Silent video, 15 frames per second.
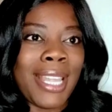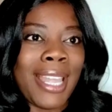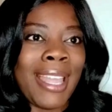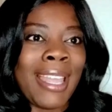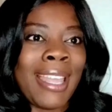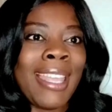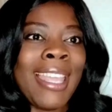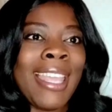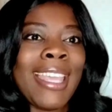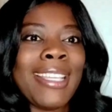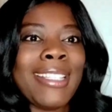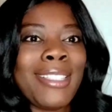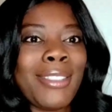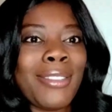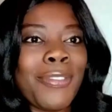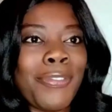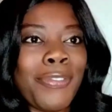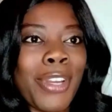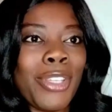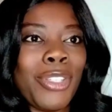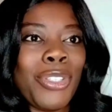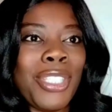sa
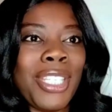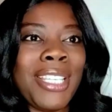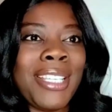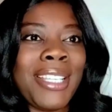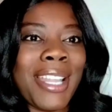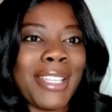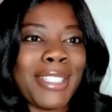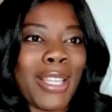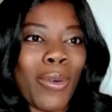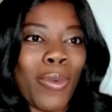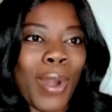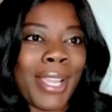into fra unique laser